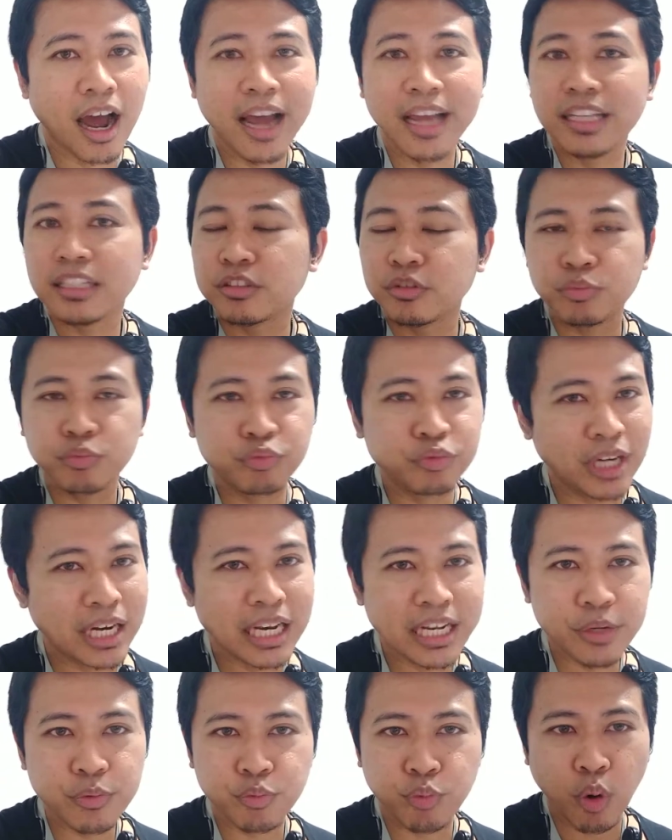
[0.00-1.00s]
I
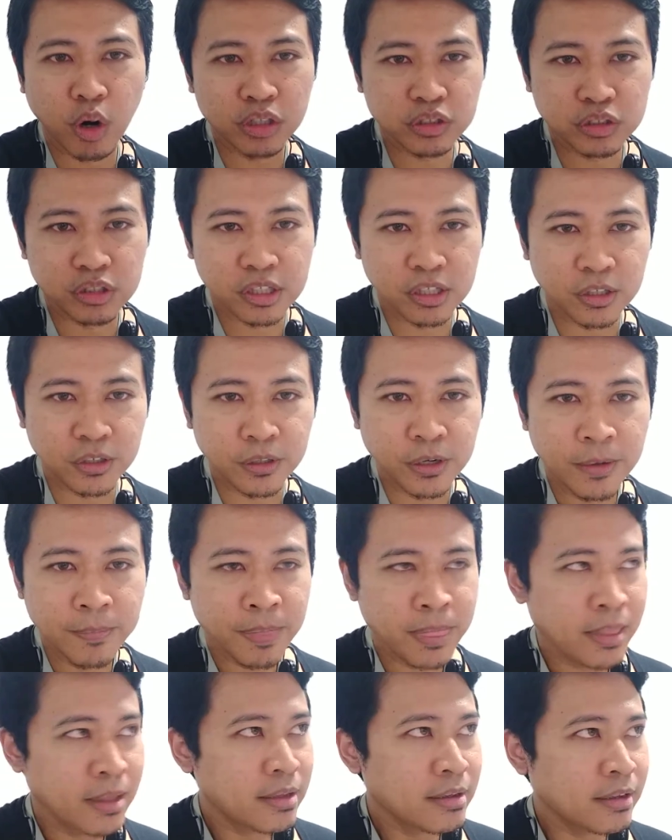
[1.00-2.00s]
really want to
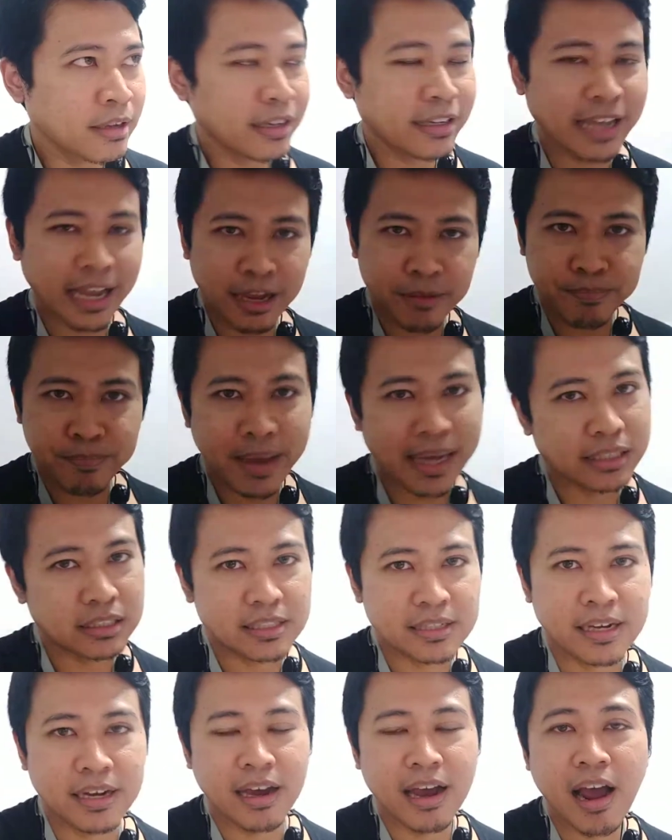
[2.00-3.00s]
get
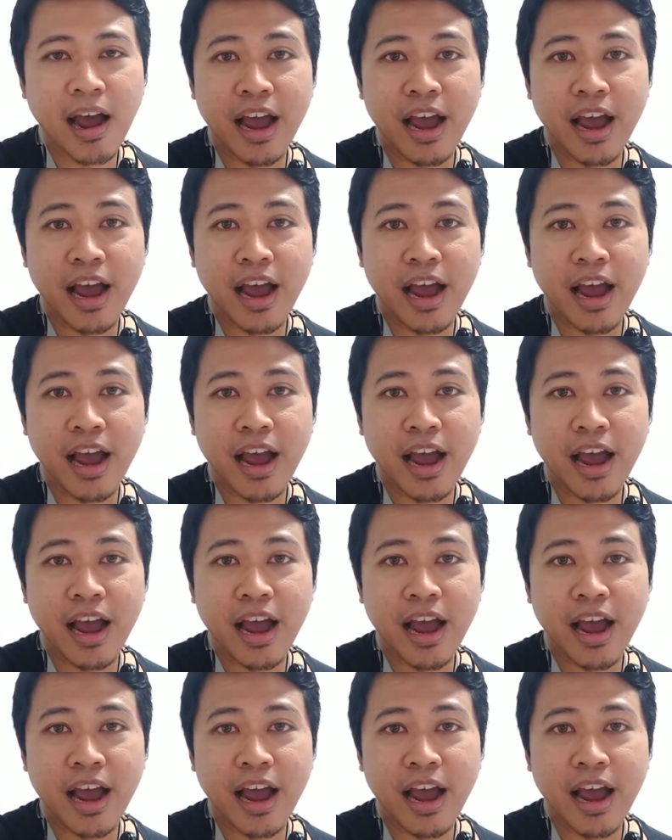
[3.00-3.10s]
better.